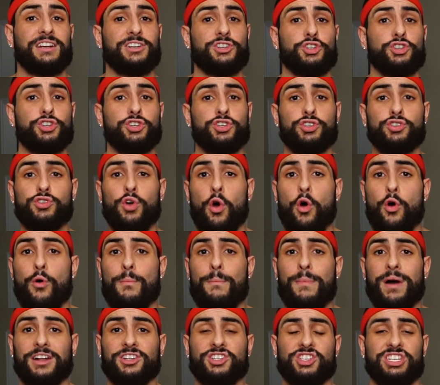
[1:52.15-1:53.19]
there's so
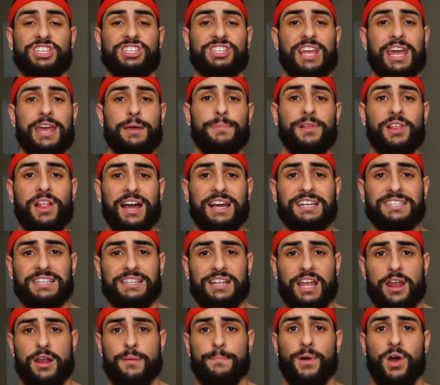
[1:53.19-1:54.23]
much stabilizing
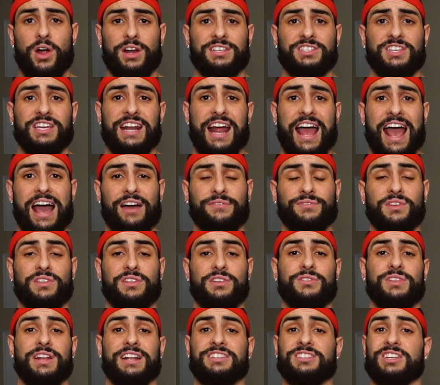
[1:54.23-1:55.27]
that your body's gonna have to
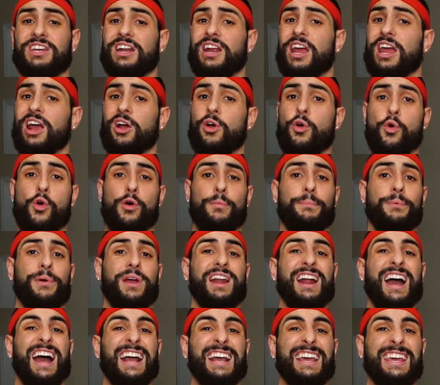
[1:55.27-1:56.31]
do that's gonna
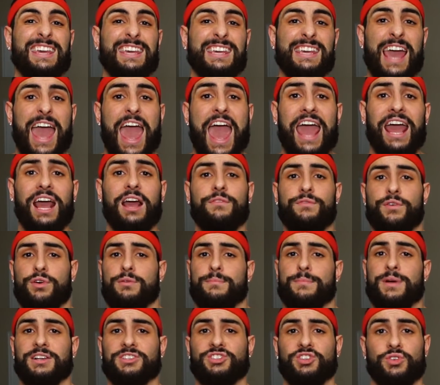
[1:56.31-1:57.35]
incorporate a gang of other
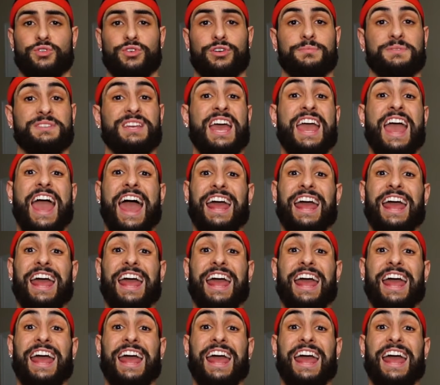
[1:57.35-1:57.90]
muscle groups,